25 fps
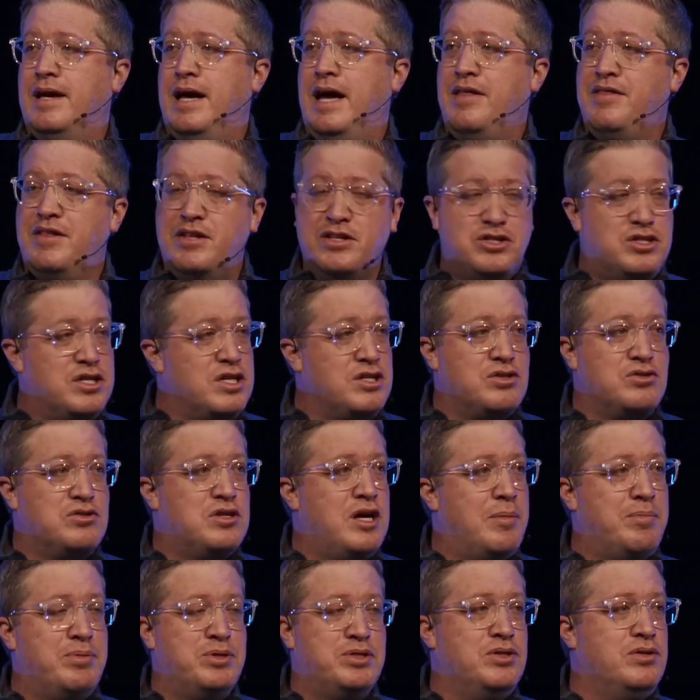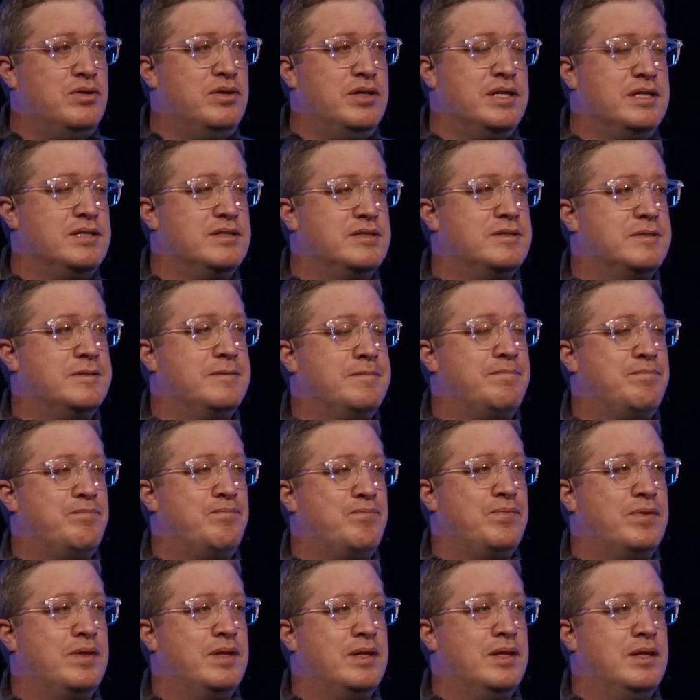And then seize those opportunities.
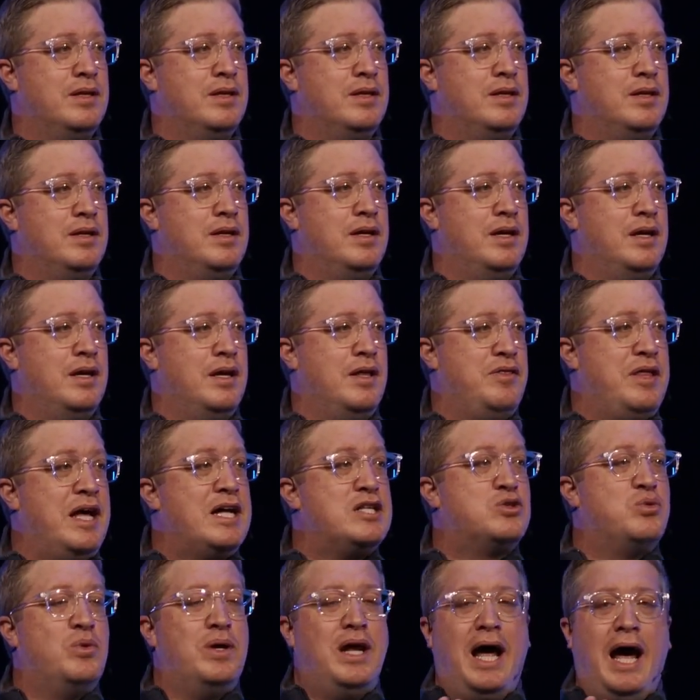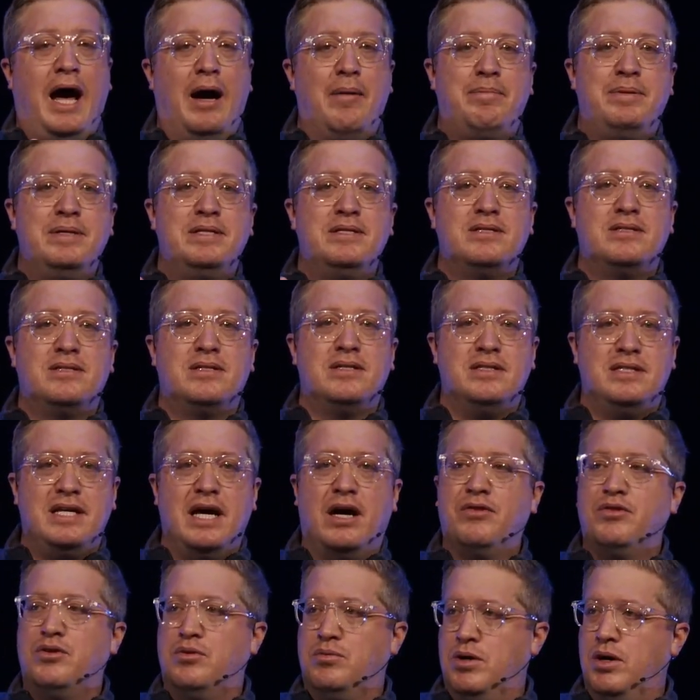That's what happens
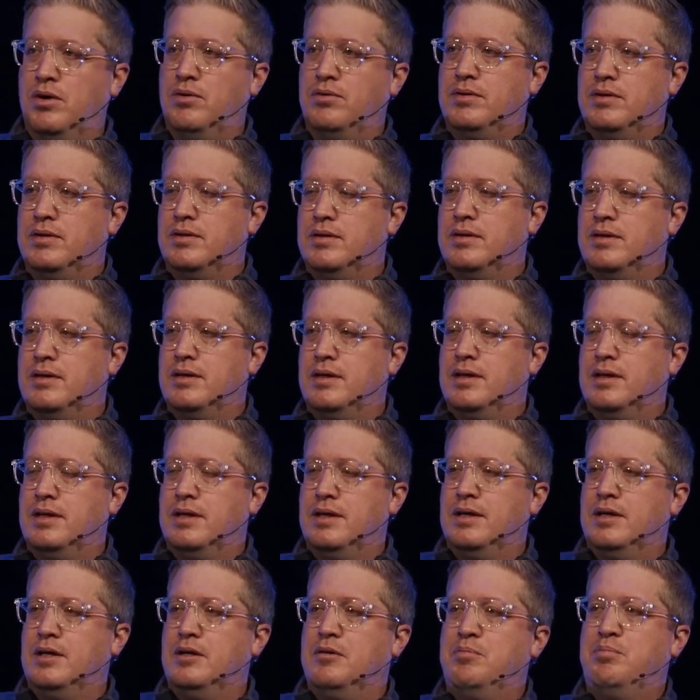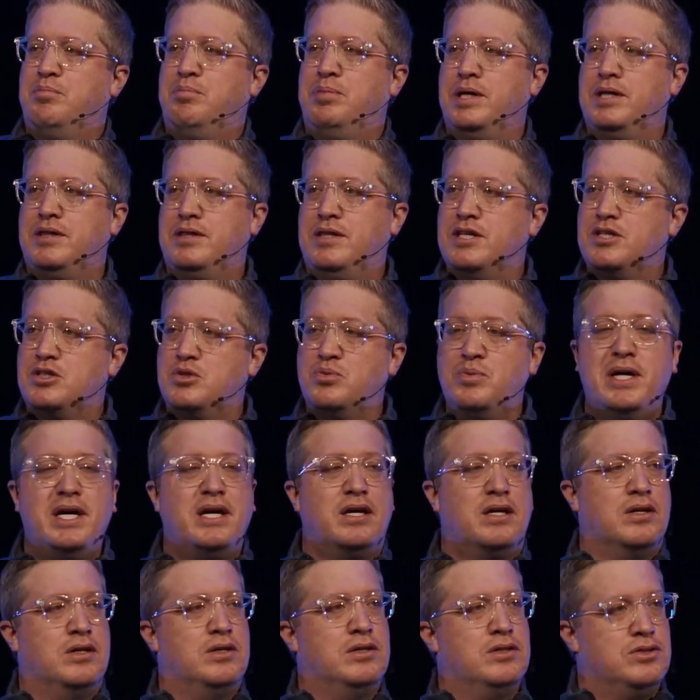down the road. But this
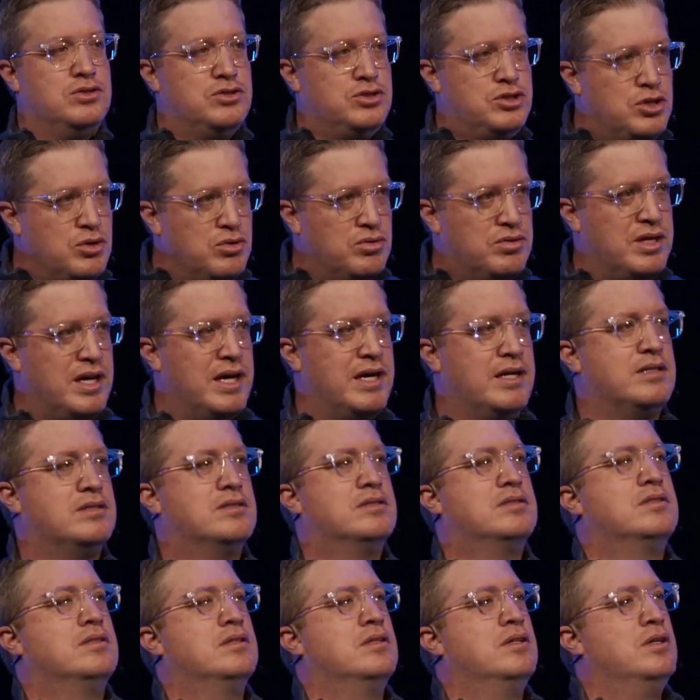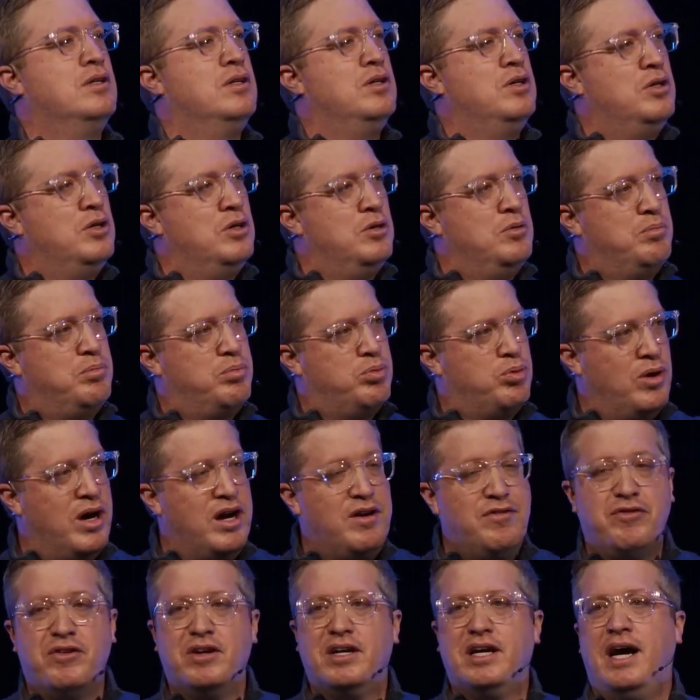week, two things.
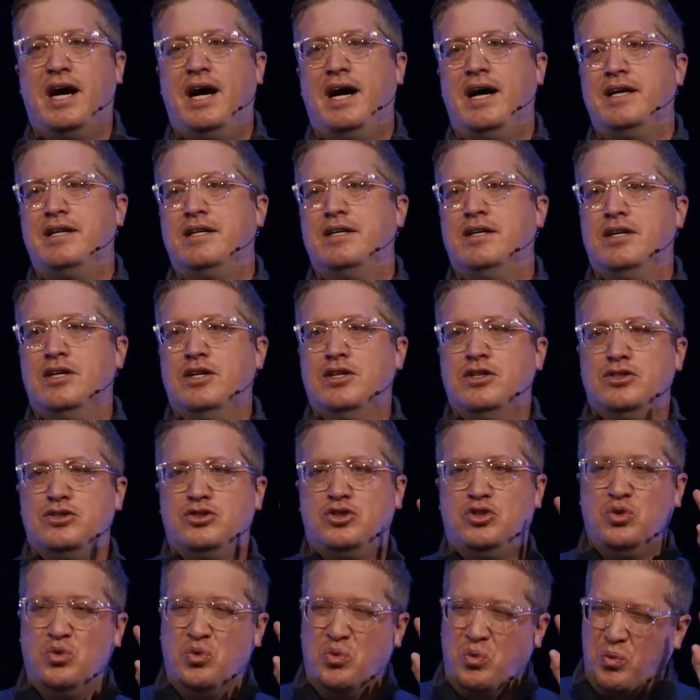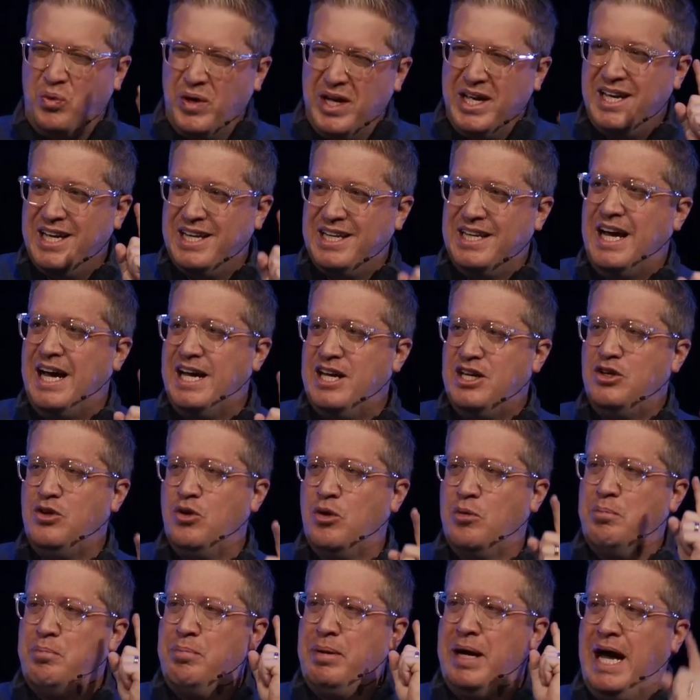Pray for God to reignite
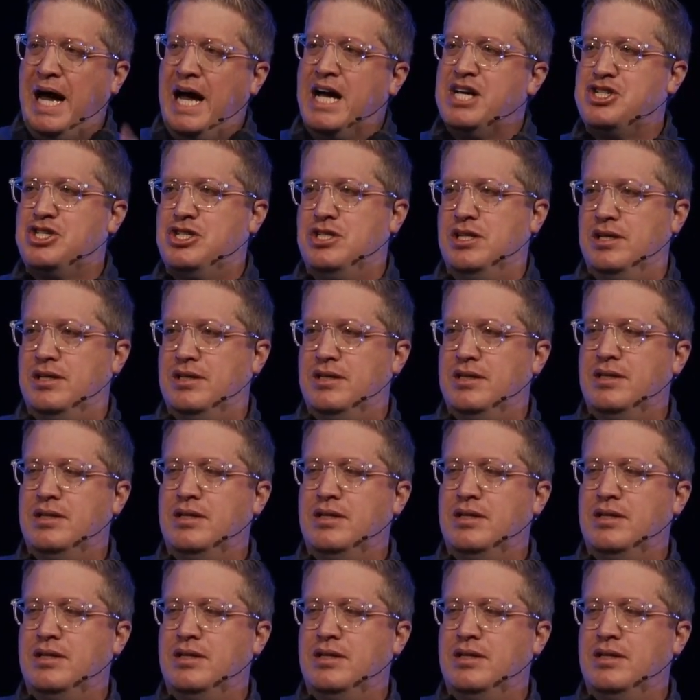your passion